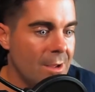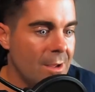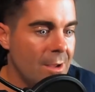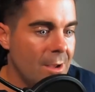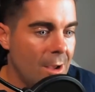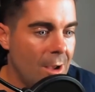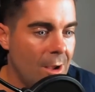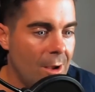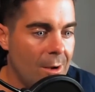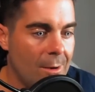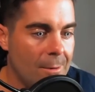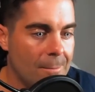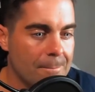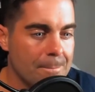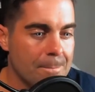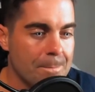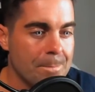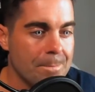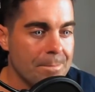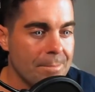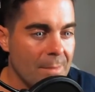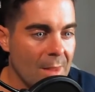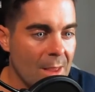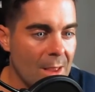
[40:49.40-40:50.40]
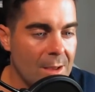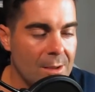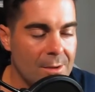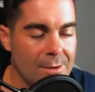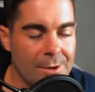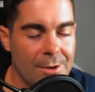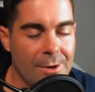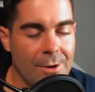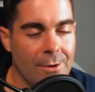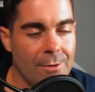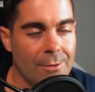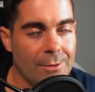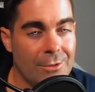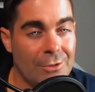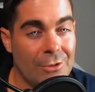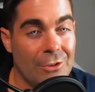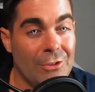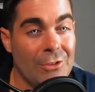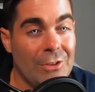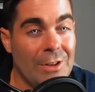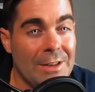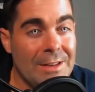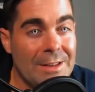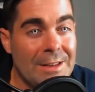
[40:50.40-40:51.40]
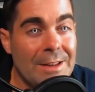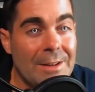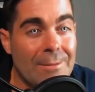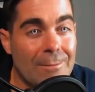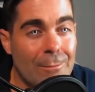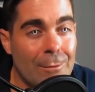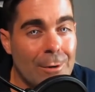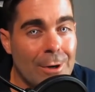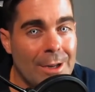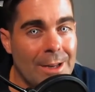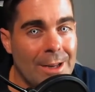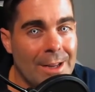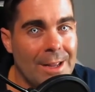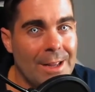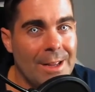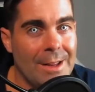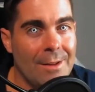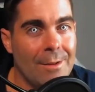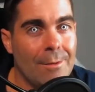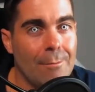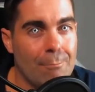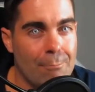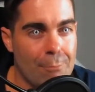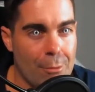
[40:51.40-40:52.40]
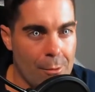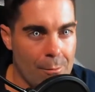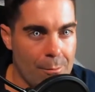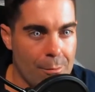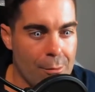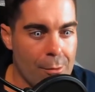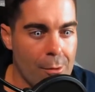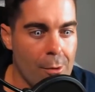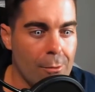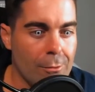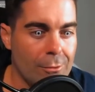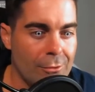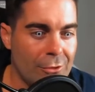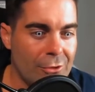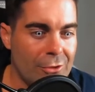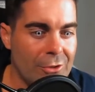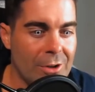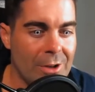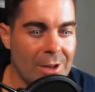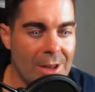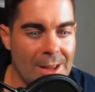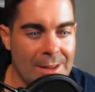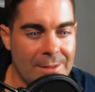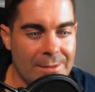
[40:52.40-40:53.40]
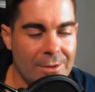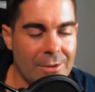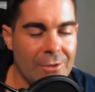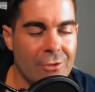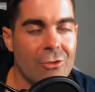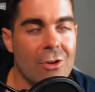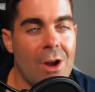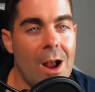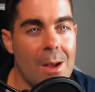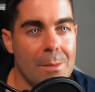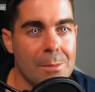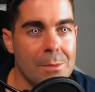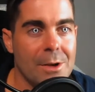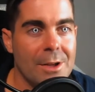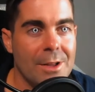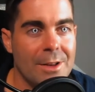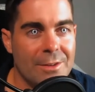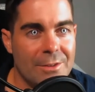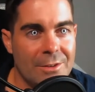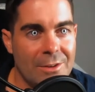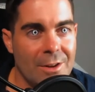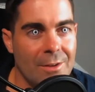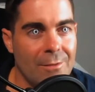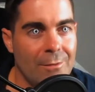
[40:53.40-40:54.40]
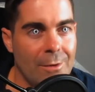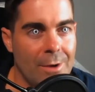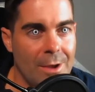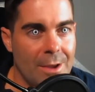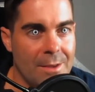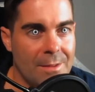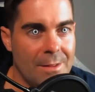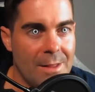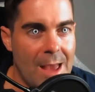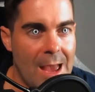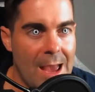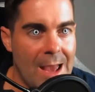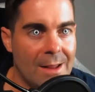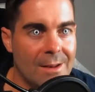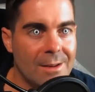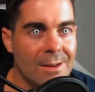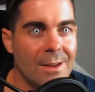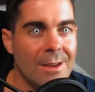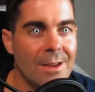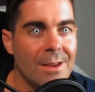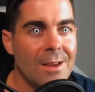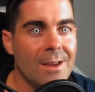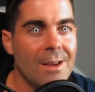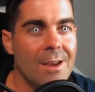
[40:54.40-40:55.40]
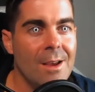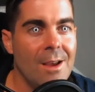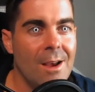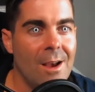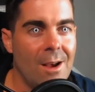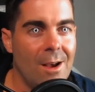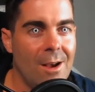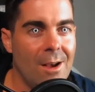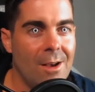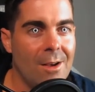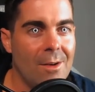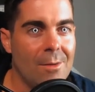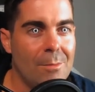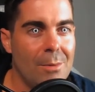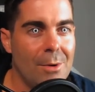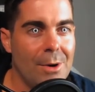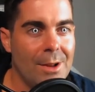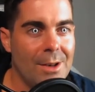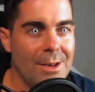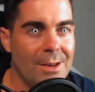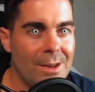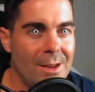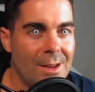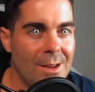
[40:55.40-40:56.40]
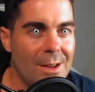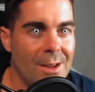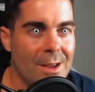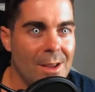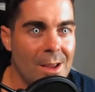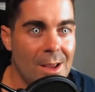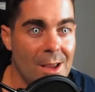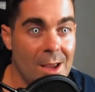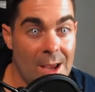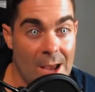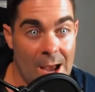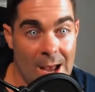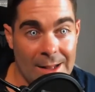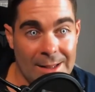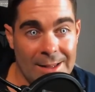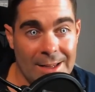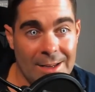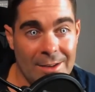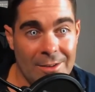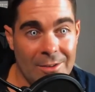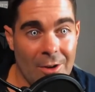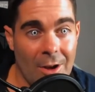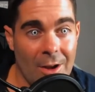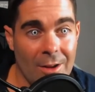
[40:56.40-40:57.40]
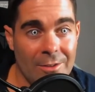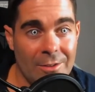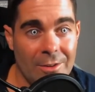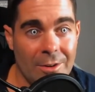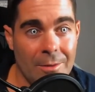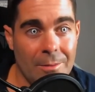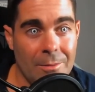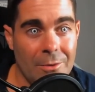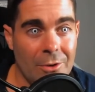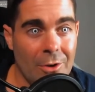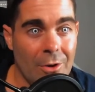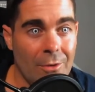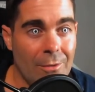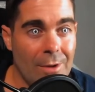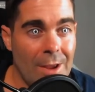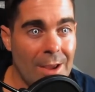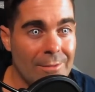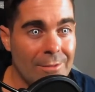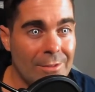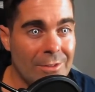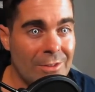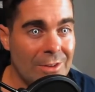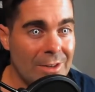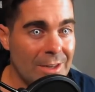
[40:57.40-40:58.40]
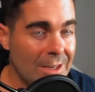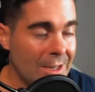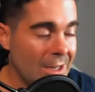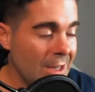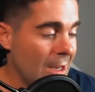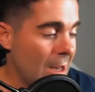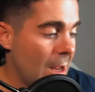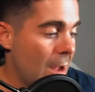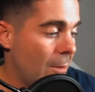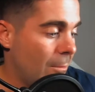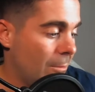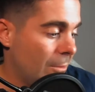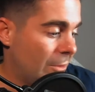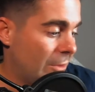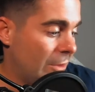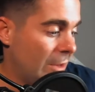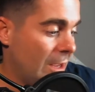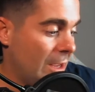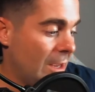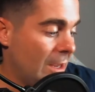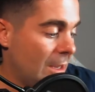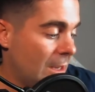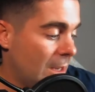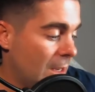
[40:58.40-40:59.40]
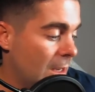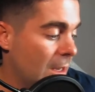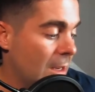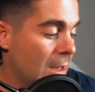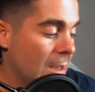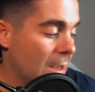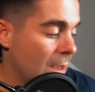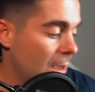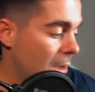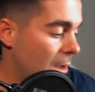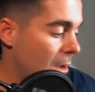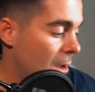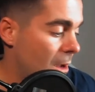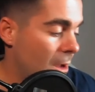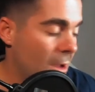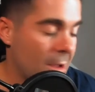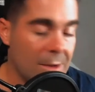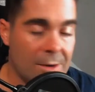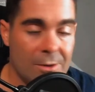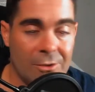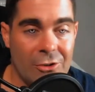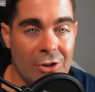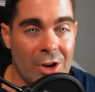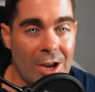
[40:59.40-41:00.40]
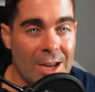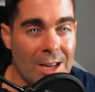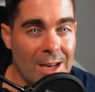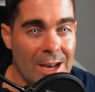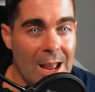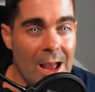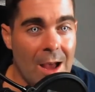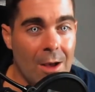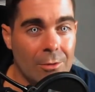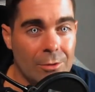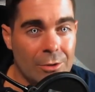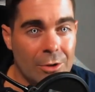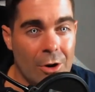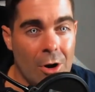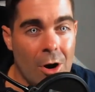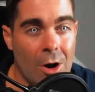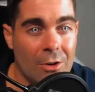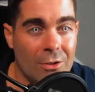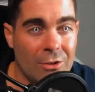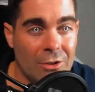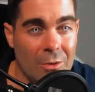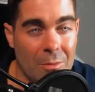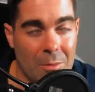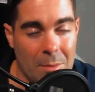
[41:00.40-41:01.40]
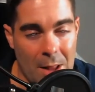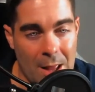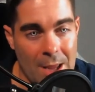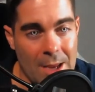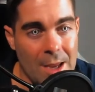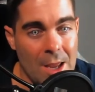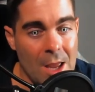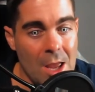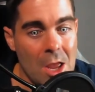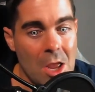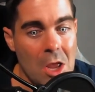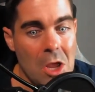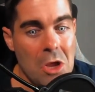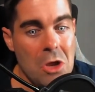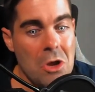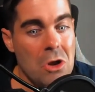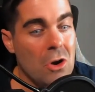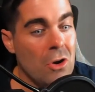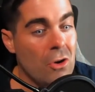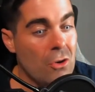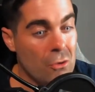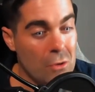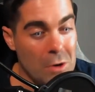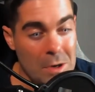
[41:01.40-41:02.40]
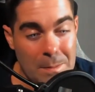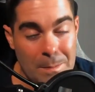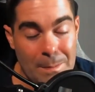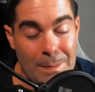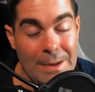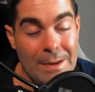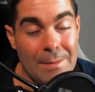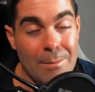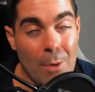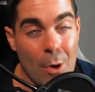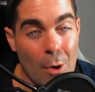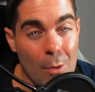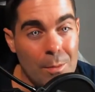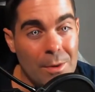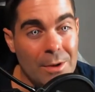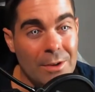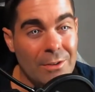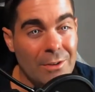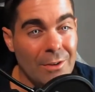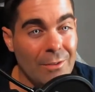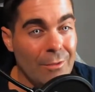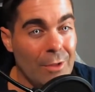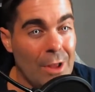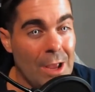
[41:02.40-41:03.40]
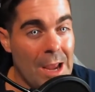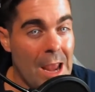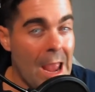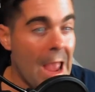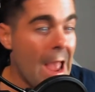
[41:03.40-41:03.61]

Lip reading: you know, it's just a different approach to like the drama and stuff like that. But I think it's awesome. So if you haven't seen it, I would say check it out. There are some like creepy moments of like